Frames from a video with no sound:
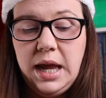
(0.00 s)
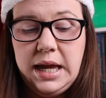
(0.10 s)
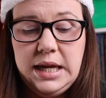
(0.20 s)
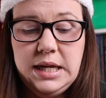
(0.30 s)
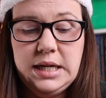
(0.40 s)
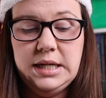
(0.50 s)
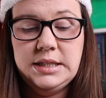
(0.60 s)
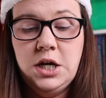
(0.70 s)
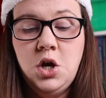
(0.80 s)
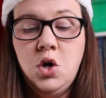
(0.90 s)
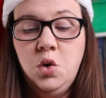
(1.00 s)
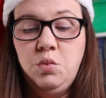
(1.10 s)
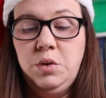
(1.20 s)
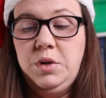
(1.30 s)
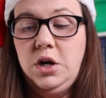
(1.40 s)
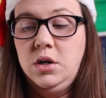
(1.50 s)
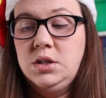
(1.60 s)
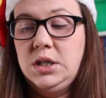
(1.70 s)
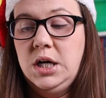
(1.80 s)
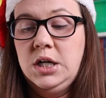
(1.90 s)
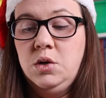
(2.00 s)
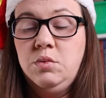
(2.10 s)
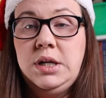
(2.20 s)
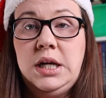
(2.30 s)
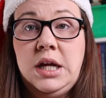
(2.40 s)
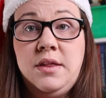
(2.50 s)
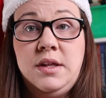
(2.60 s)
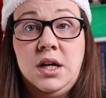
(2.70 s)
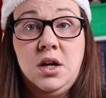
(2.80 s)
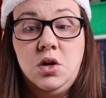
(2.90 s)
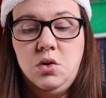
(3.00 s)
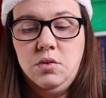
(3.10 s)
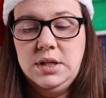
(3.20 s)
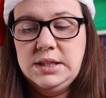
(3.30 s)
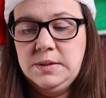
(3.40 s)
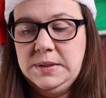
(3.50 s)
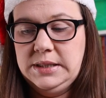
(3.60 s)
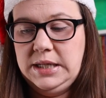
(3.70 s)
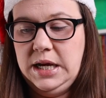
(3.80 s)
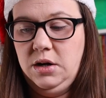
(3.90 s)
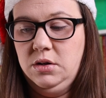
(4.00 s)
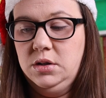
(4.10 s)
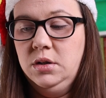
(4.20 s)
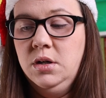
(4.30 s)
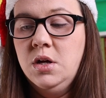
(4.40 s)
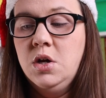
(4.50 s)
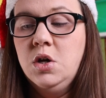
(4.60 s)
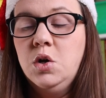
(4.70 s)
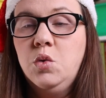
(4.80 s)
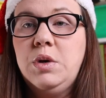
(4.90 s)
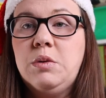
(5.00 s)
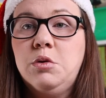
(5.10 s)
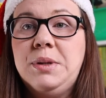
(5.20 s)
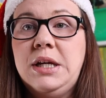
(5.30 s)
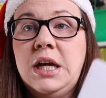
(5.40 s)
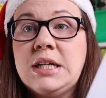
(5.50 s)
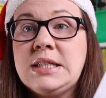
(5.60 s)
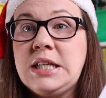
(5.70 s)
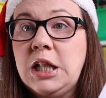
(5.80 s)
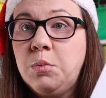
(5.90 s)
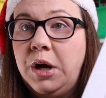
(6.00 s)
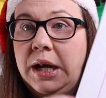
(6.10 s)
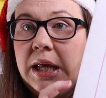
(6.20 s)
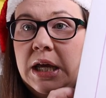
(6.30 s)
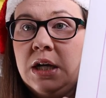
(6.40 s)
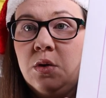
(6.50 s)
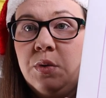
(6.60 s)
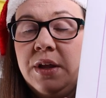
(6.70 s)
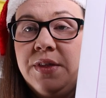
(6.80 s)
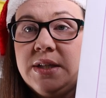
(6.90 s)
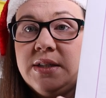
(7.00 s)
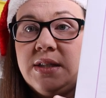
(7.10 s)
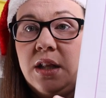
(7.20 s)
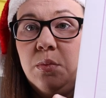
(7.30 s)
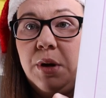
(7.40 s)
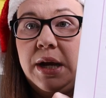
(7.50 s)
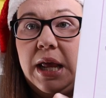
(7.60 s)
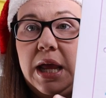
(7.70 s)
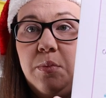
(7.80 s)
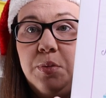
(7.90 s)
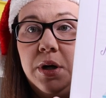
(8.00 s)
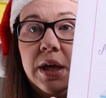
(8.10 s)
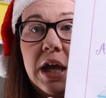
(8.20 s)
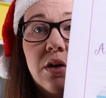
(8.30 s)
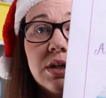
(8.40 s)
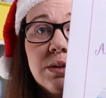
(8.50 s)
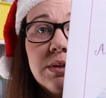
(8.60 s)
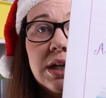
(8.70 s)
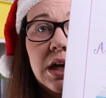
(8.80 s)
And when we are done reading the Christmas Carol, we will be celebrating it with Celebrate a Book, A Christmas